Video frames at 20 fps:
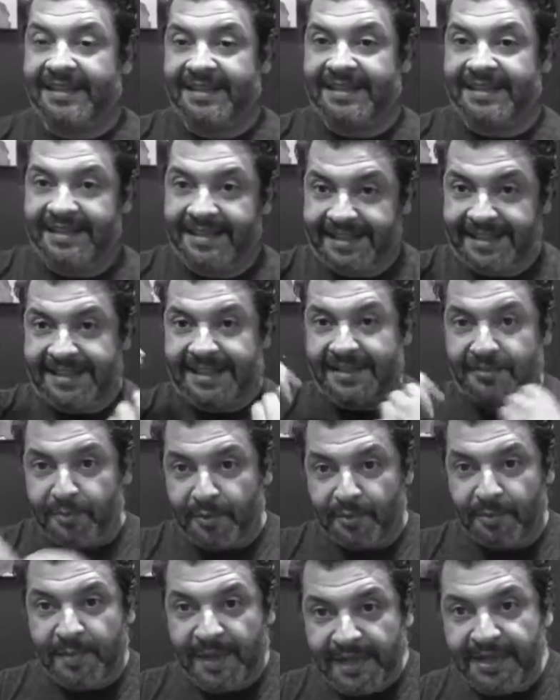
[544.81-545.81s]
it in, and then
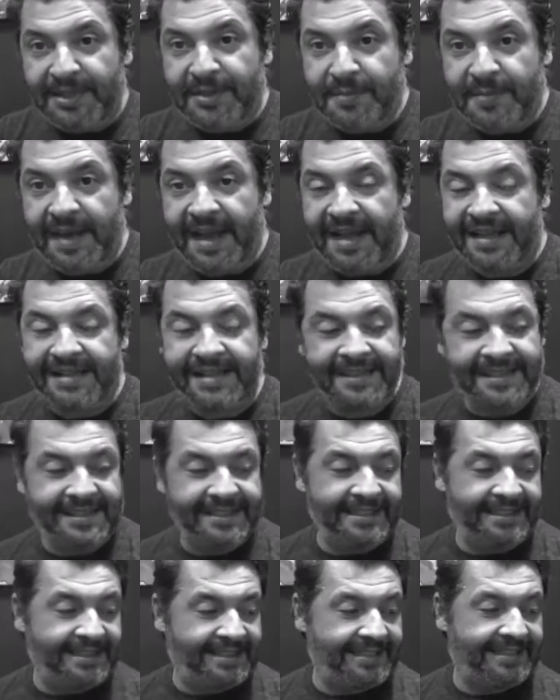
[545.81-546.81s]
would mail you back the
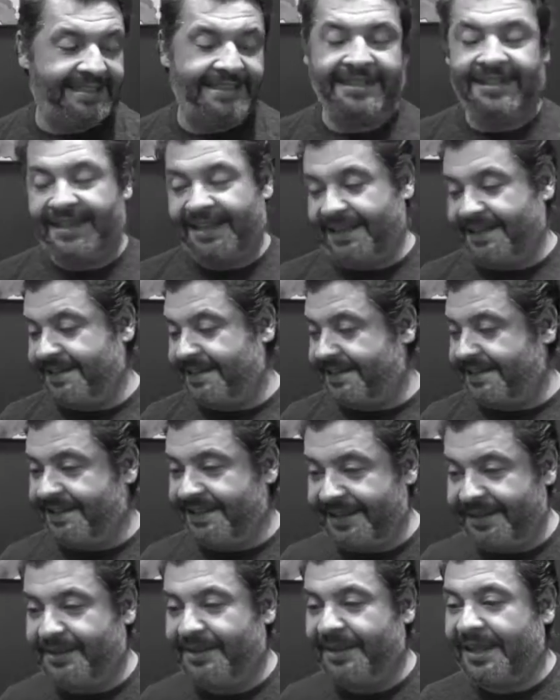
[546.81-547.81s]
discs,
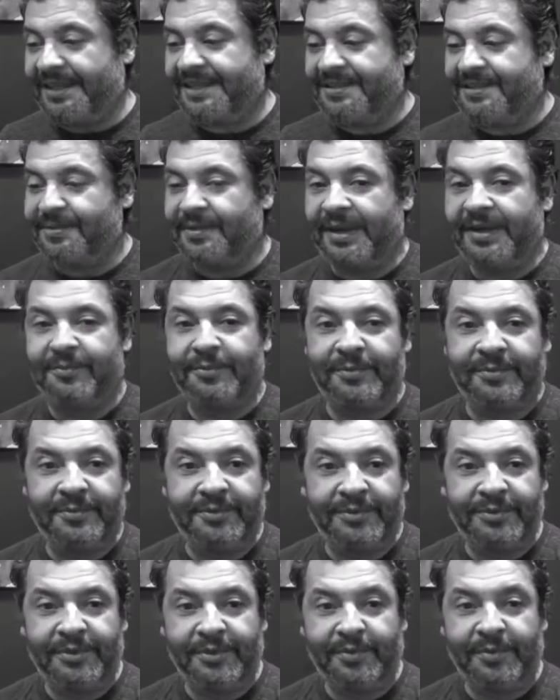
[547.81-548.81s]
and that's the way
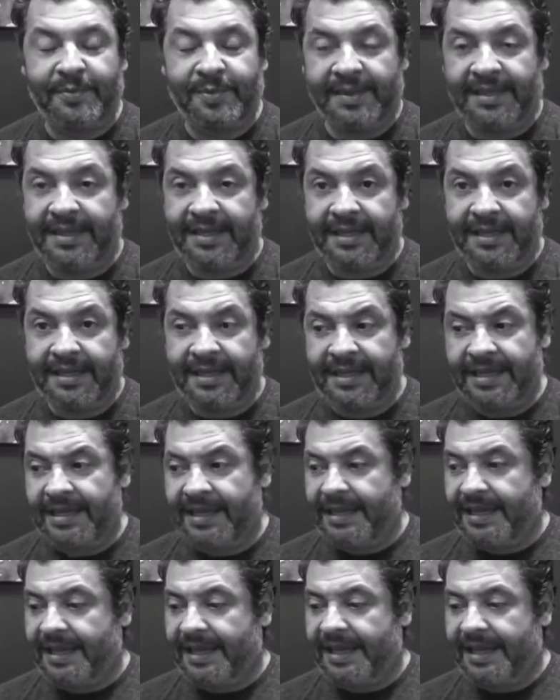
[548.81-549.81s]
you would play.
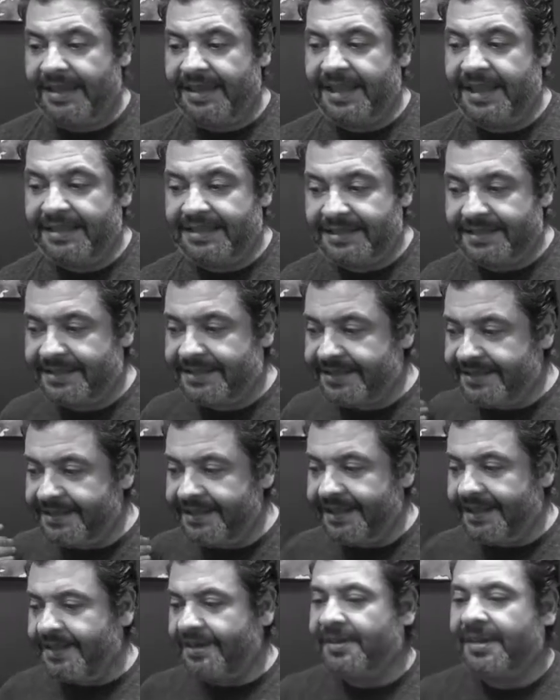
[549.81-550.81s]
And that's
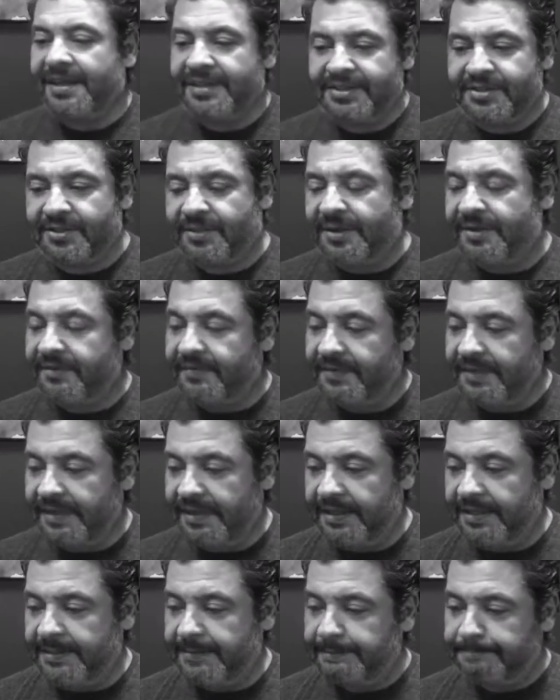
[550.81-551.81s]
that's sort of
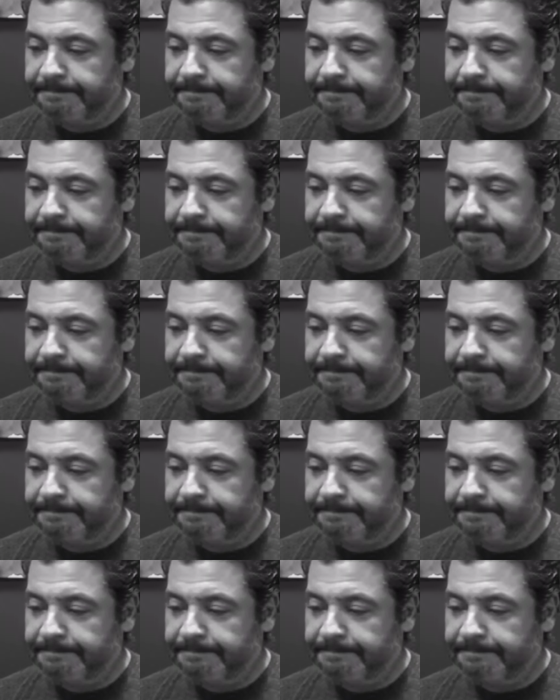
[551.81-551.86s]
the